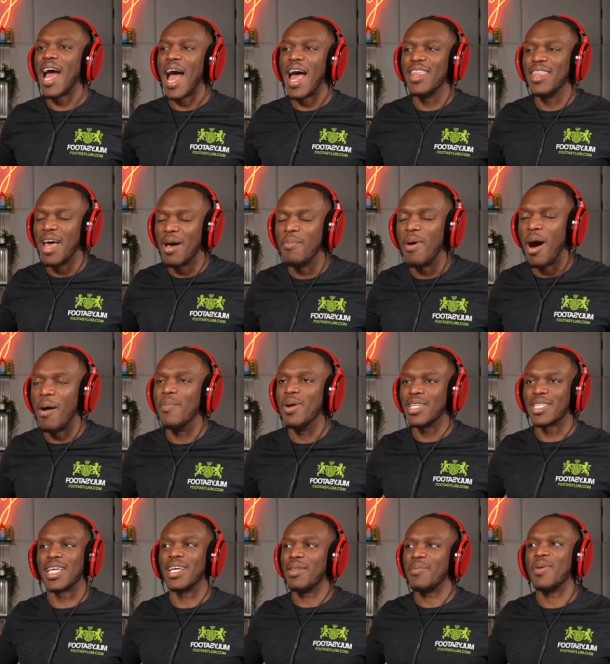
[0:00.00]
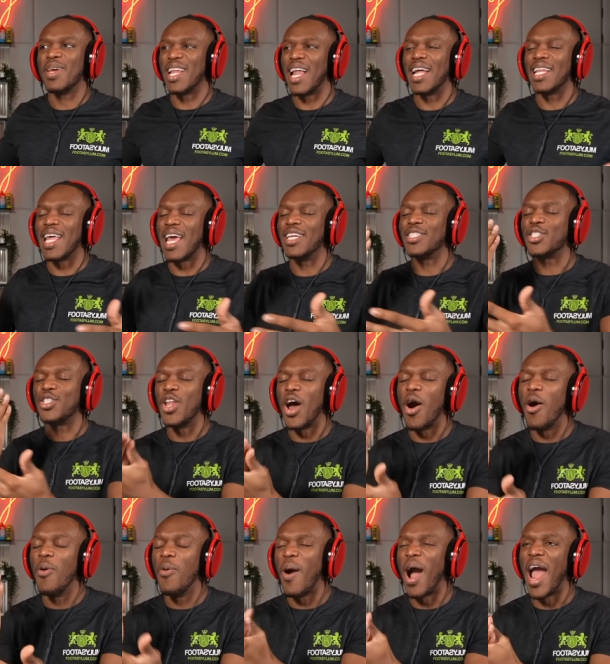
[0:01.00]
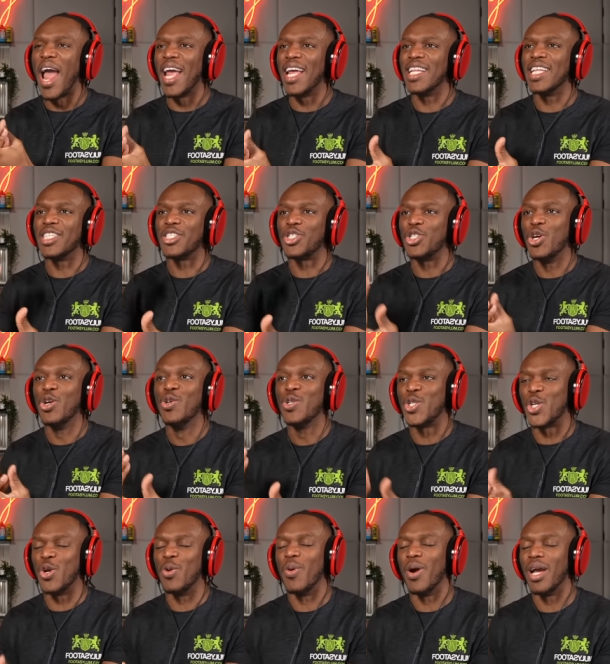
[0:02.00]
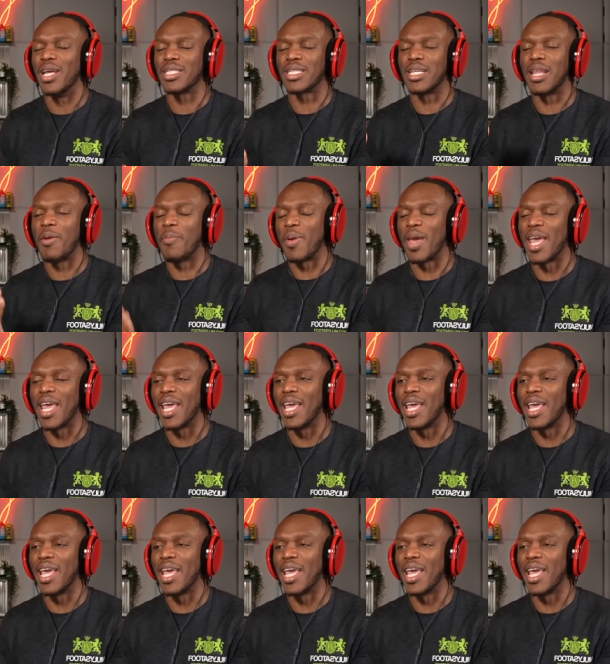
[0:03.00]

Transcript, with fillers: and their mom is going to be like, there's no way this YouTuber is going to be